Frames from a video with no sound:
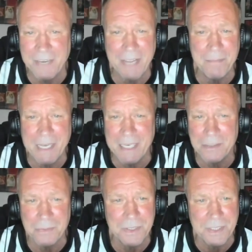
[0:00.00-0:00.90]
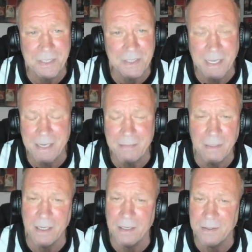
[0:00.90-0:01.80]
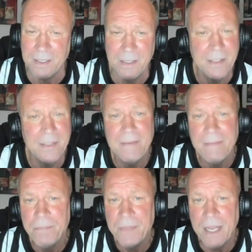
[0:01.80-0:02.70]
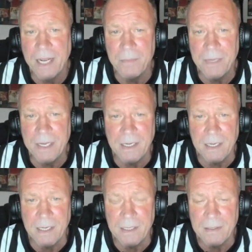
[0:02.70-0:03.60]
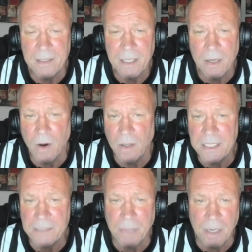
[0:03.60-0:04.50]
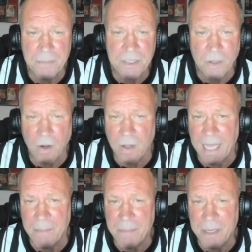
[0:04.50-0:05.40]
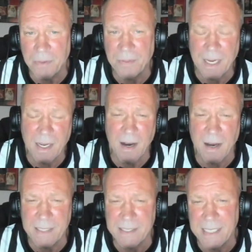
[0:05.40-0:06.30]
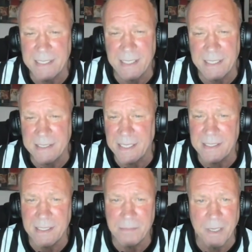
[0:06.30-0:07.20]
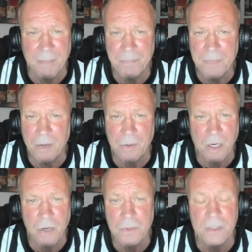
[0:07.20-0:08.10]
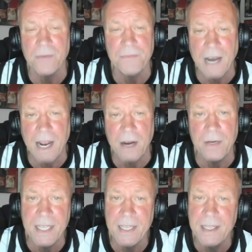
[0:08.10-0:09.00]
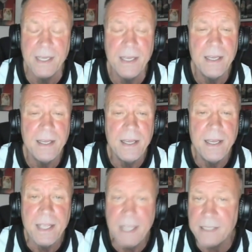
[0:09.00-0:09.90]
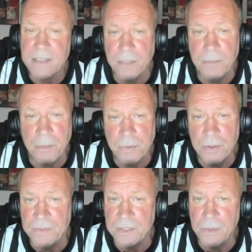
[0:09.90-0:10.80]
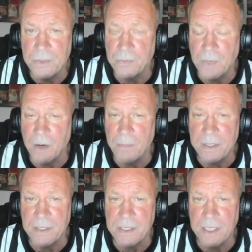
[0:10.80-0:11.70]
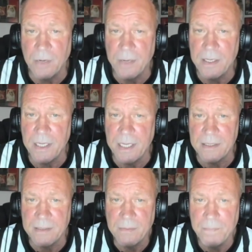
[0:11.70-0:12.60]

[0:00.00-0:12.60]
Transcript: 8 minutes was just like, oh, I mean, you know, all these bumps and all that, people think, oh, it's easy. But, you know, Kurt was on fire, and he had something to prove too as well, because, you know, he's